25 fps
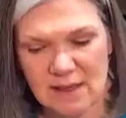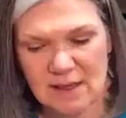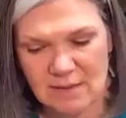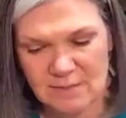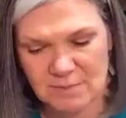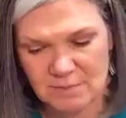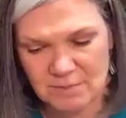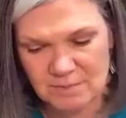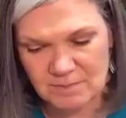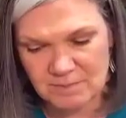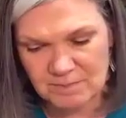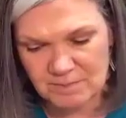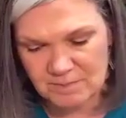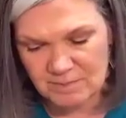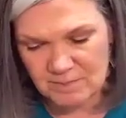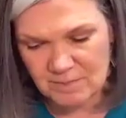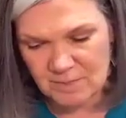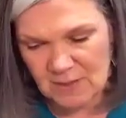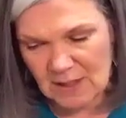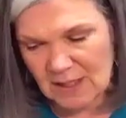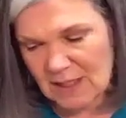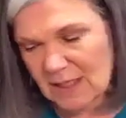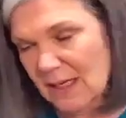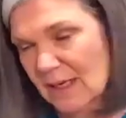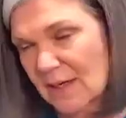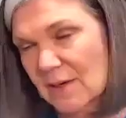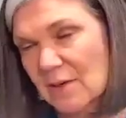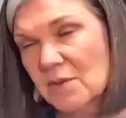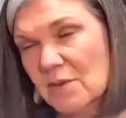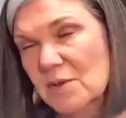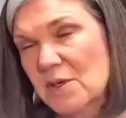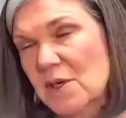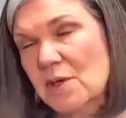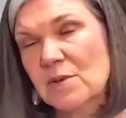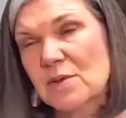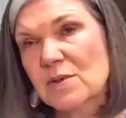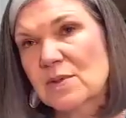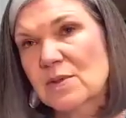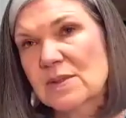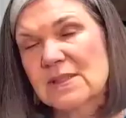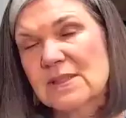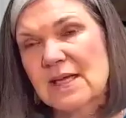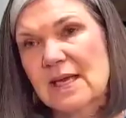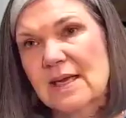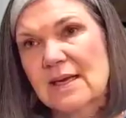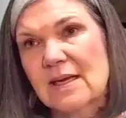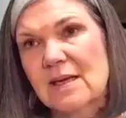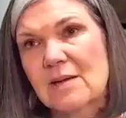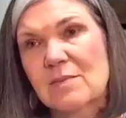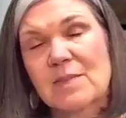and I don't know who
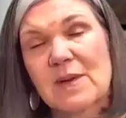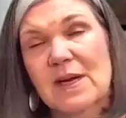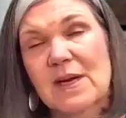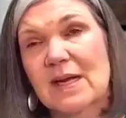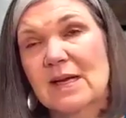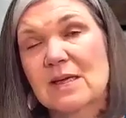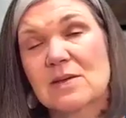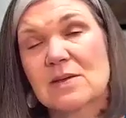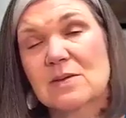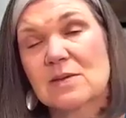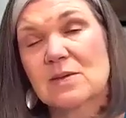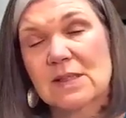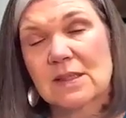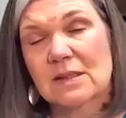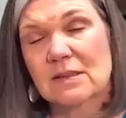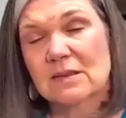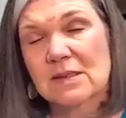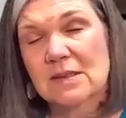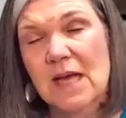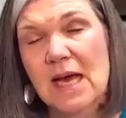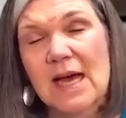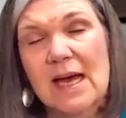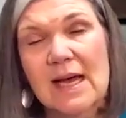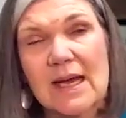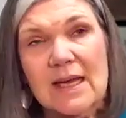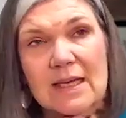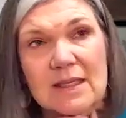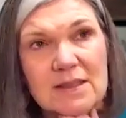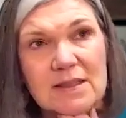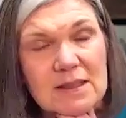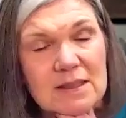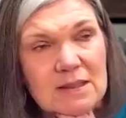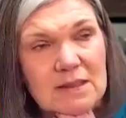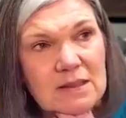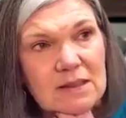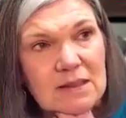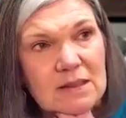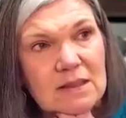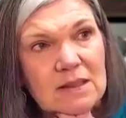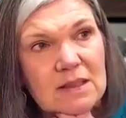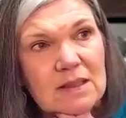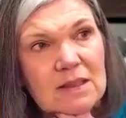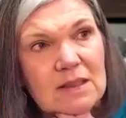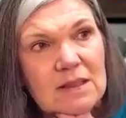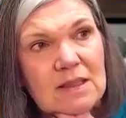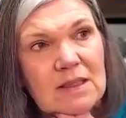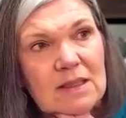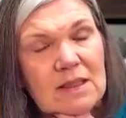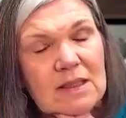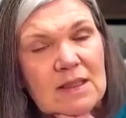said it, but I use it a lot.
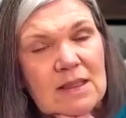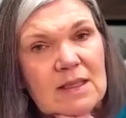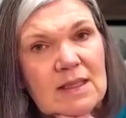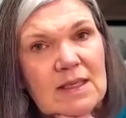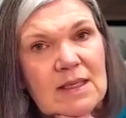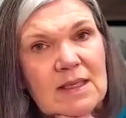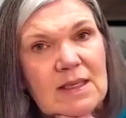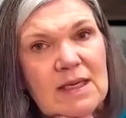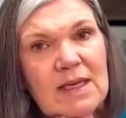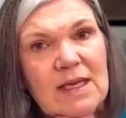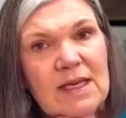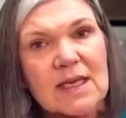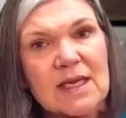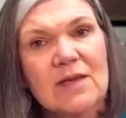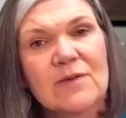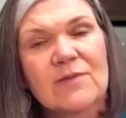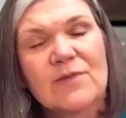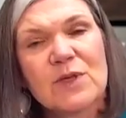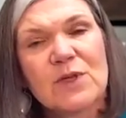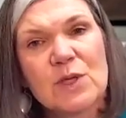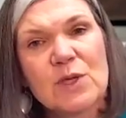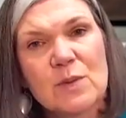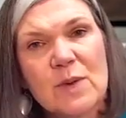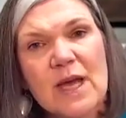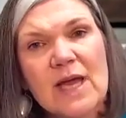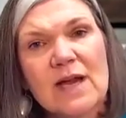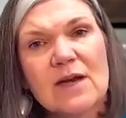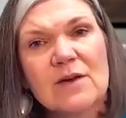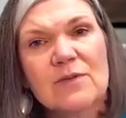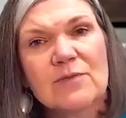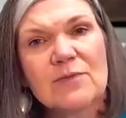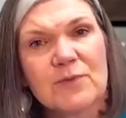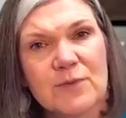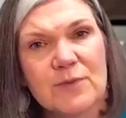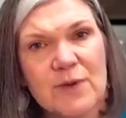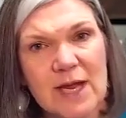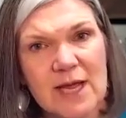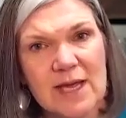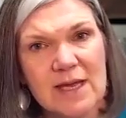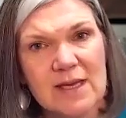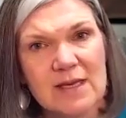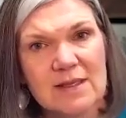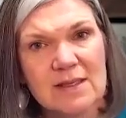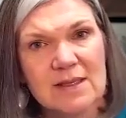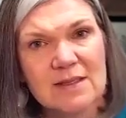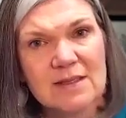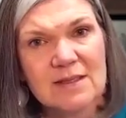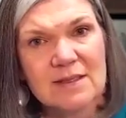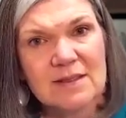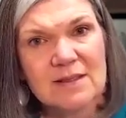If you had a
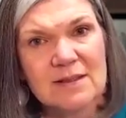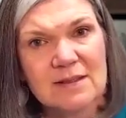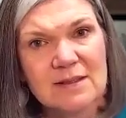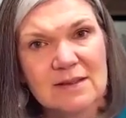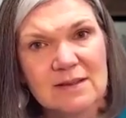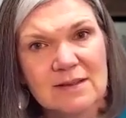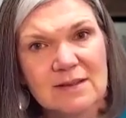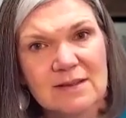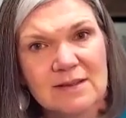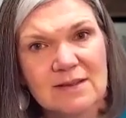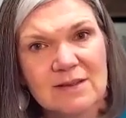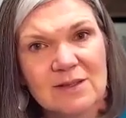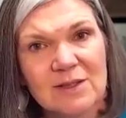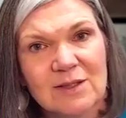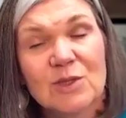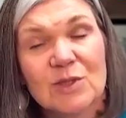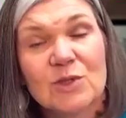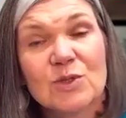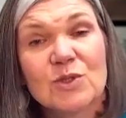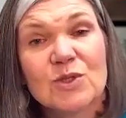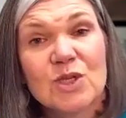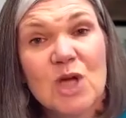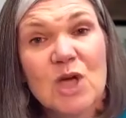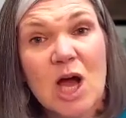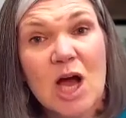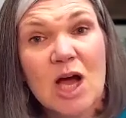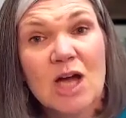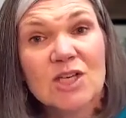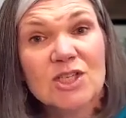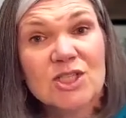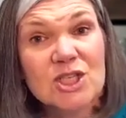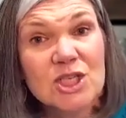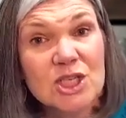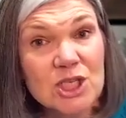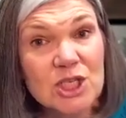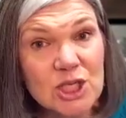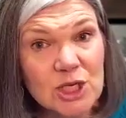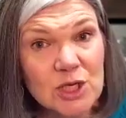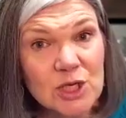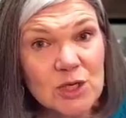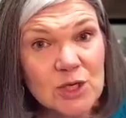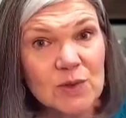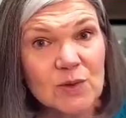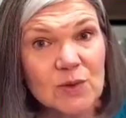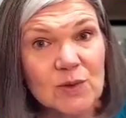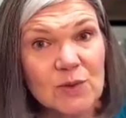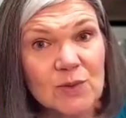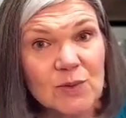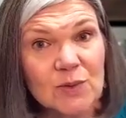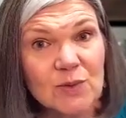friend who talked to
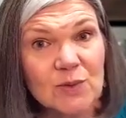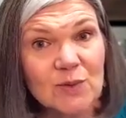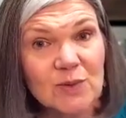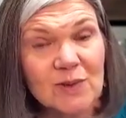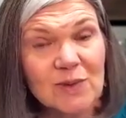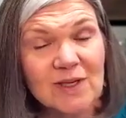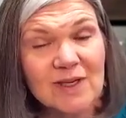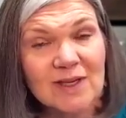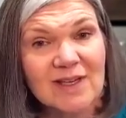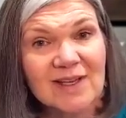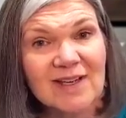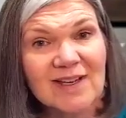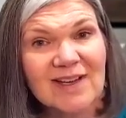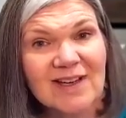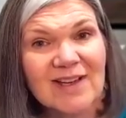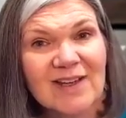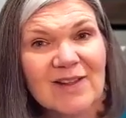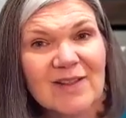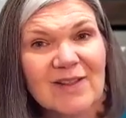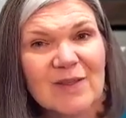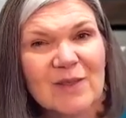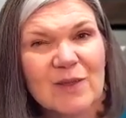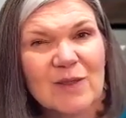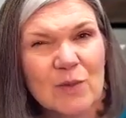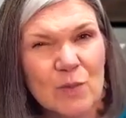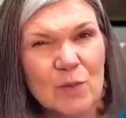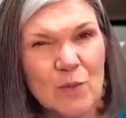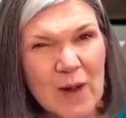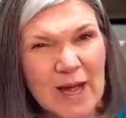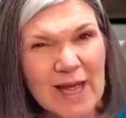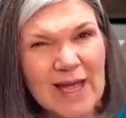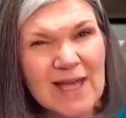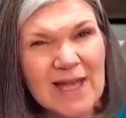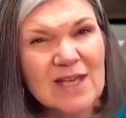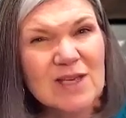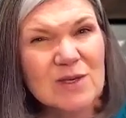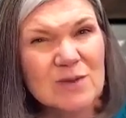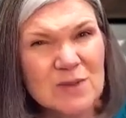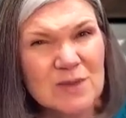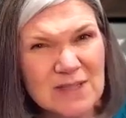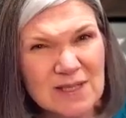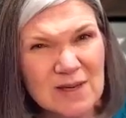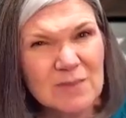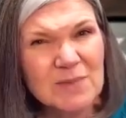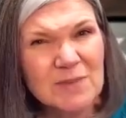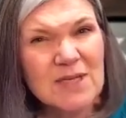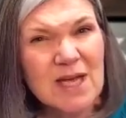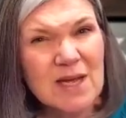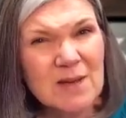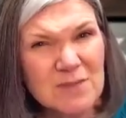you the way you
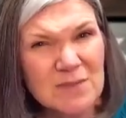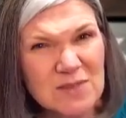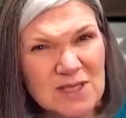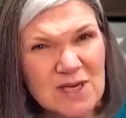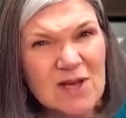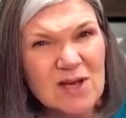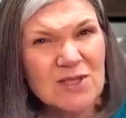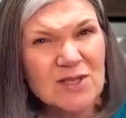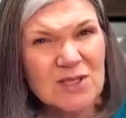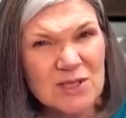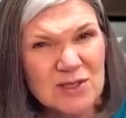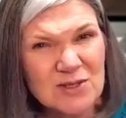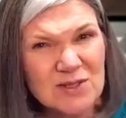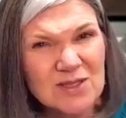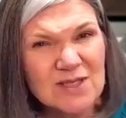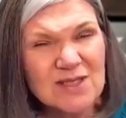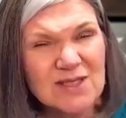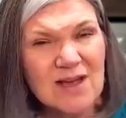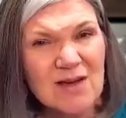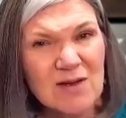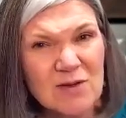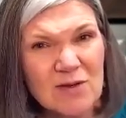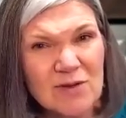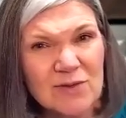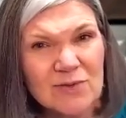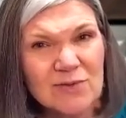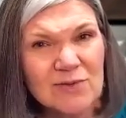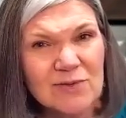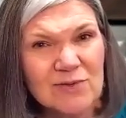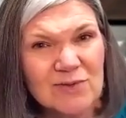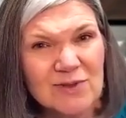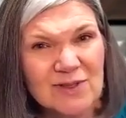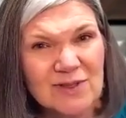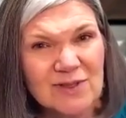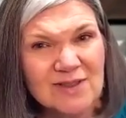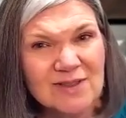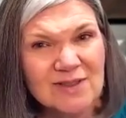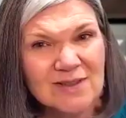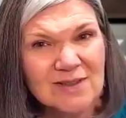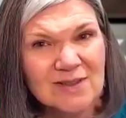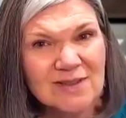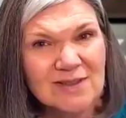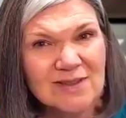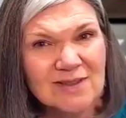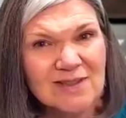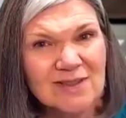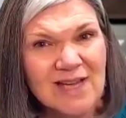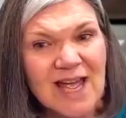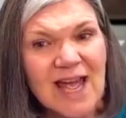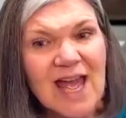sometimes talk to yourself,
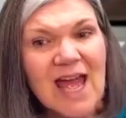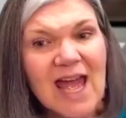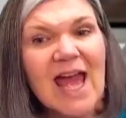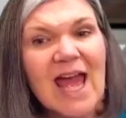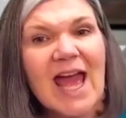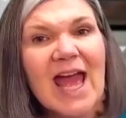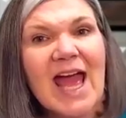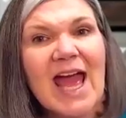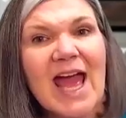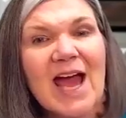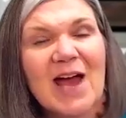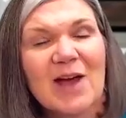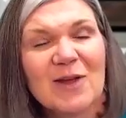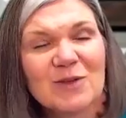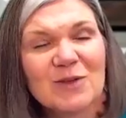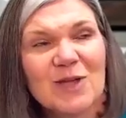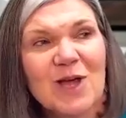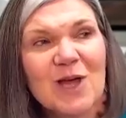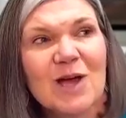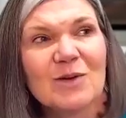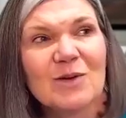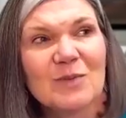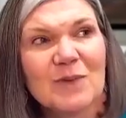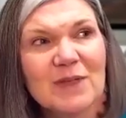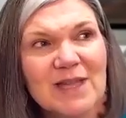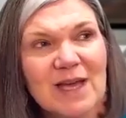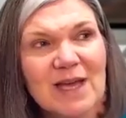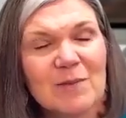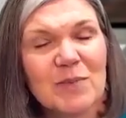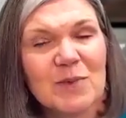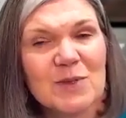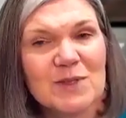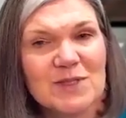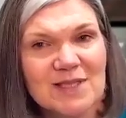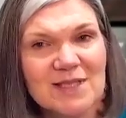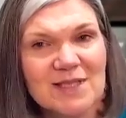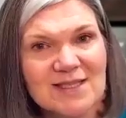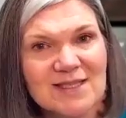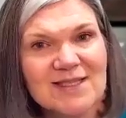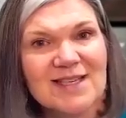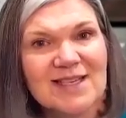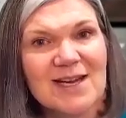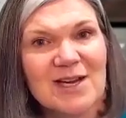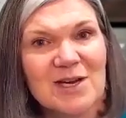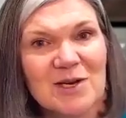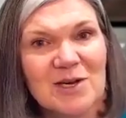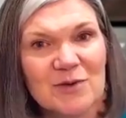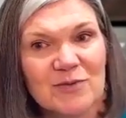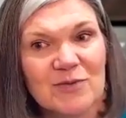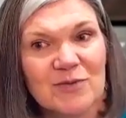how long would that person
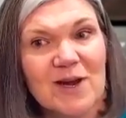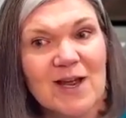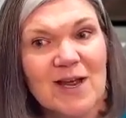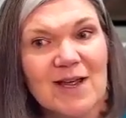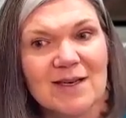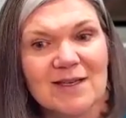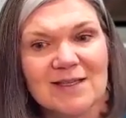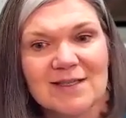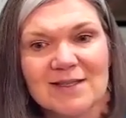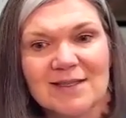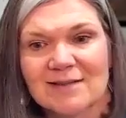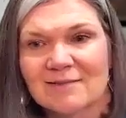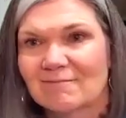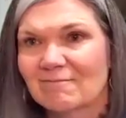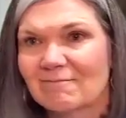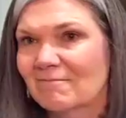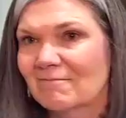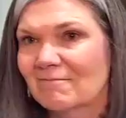stay your friend?